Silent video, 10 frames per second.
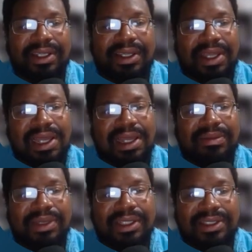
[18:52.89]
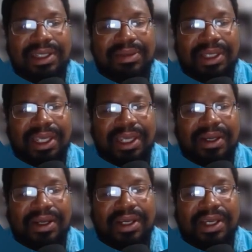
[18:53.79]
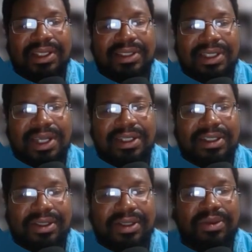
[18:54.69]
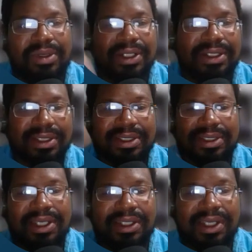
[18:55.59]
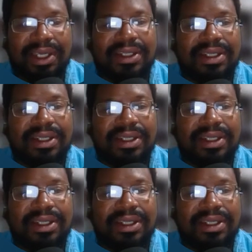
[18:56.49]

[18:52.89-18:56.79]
And the same thing here is the 1931 is a set date